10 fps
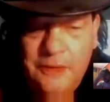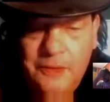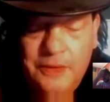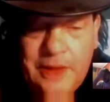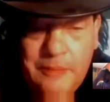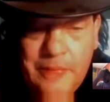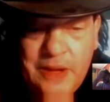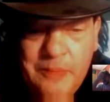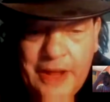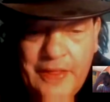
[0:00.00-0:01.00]
what they
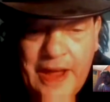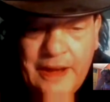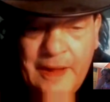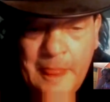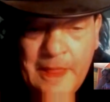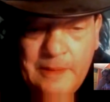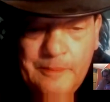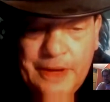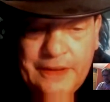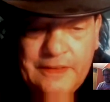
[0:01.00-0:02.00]
mean by that,
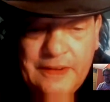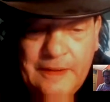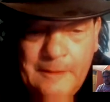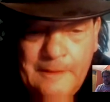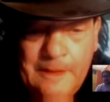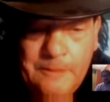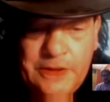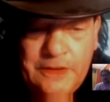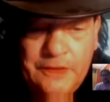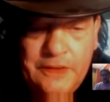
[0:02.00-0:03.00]
but
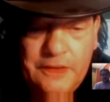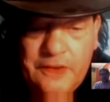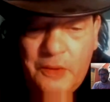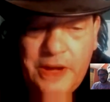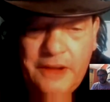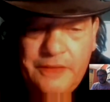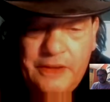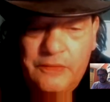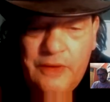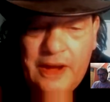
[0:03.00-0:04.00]
there's so many of
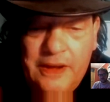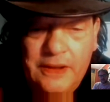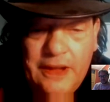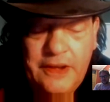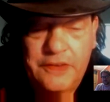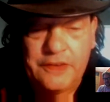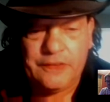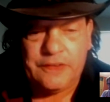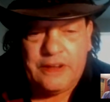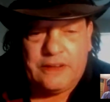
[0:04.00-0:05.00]
these
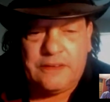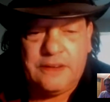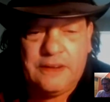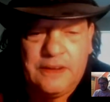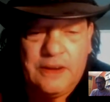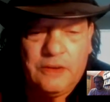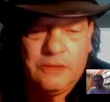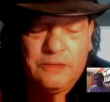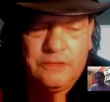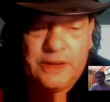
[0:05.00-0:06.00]
regulations that
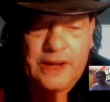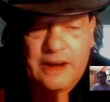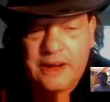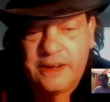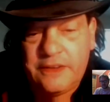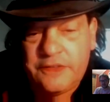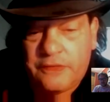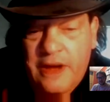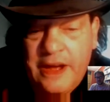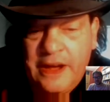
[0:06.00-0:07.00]
regarding
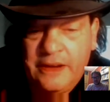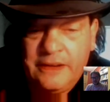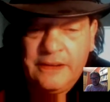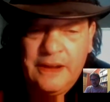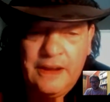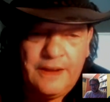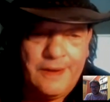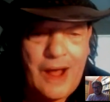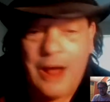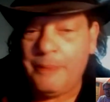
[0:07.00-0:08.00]
trade and
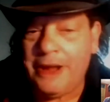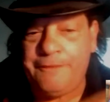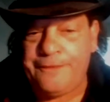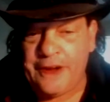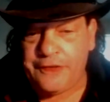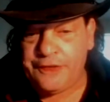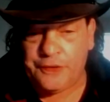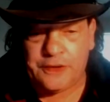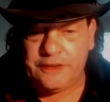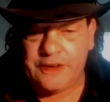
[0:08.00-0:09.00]
how many fish you
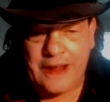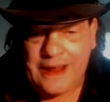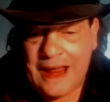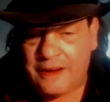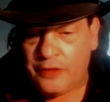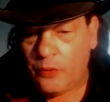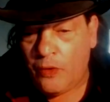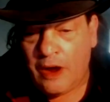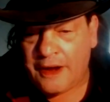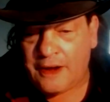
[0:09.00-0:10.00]
can take out of the
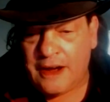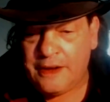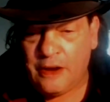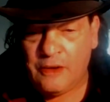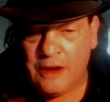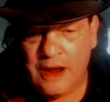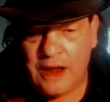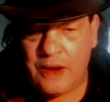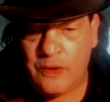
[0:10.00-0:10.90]
water. I know I